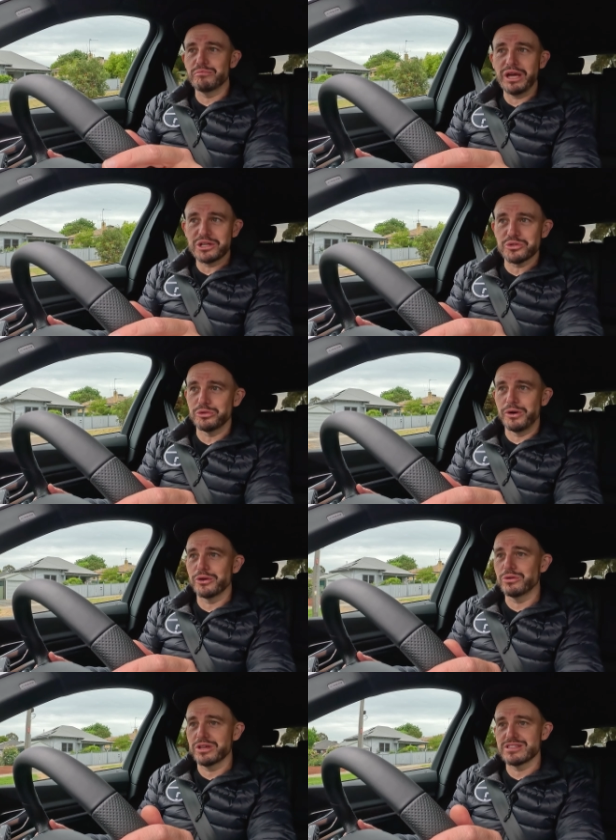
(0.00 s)
petrol
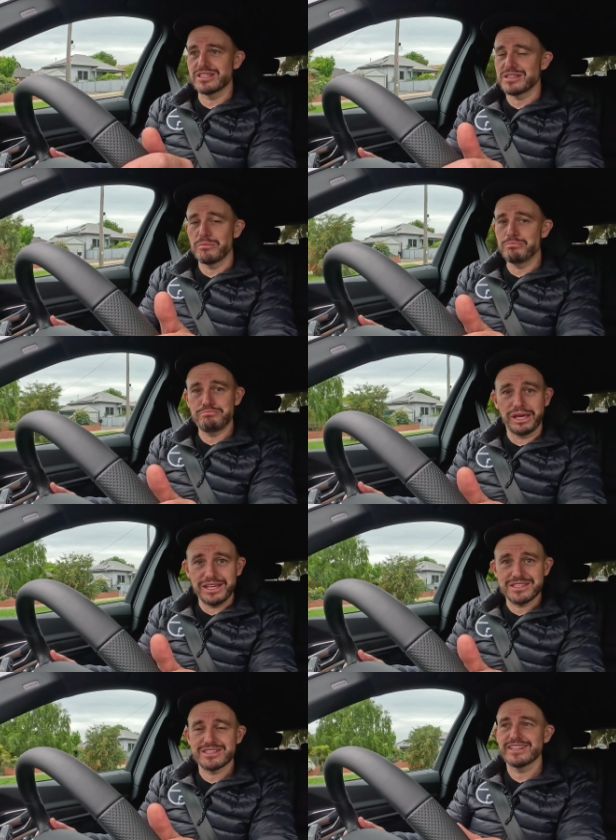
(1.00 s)
model because it's a
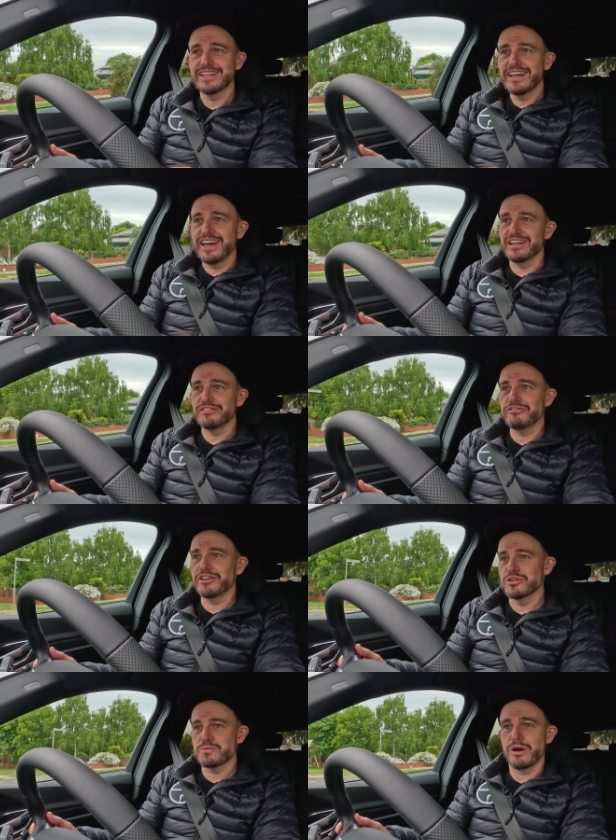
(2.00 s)
beast and it
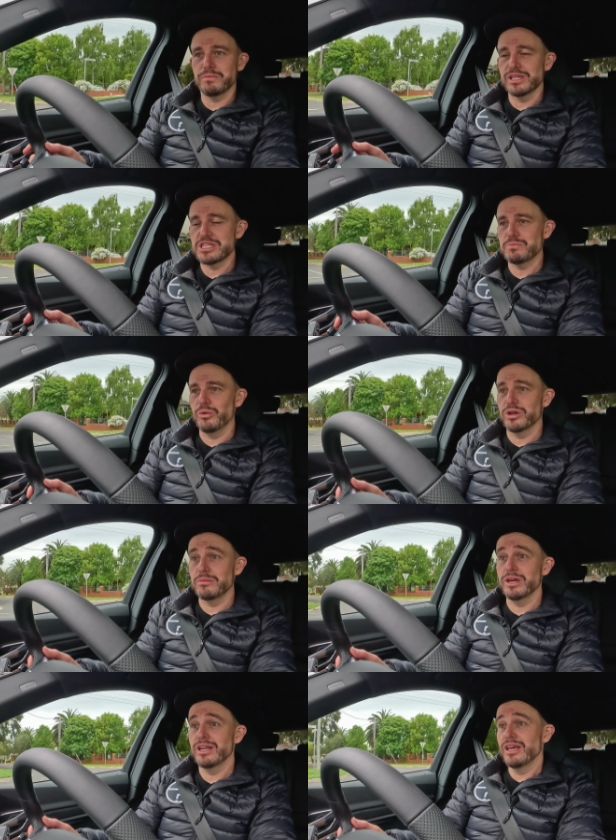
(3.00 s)
feels properly sporty.
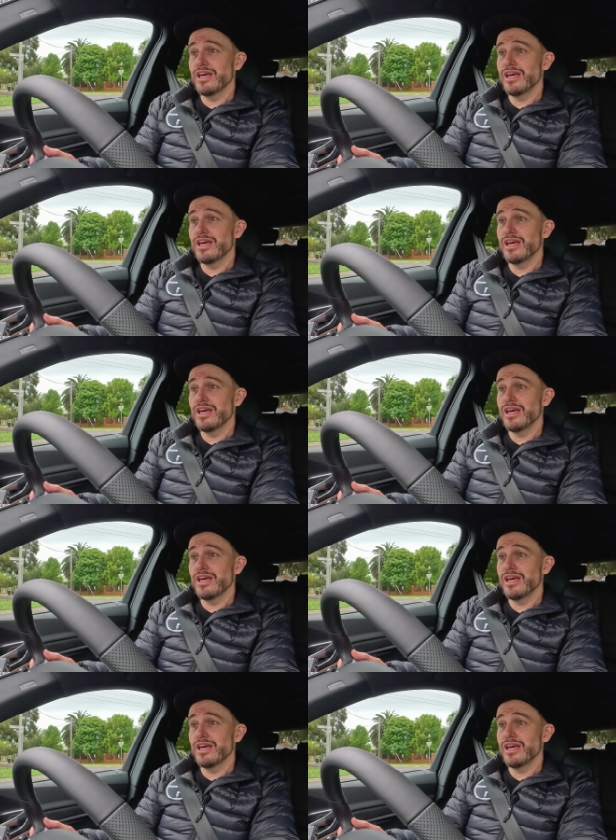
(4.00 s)
But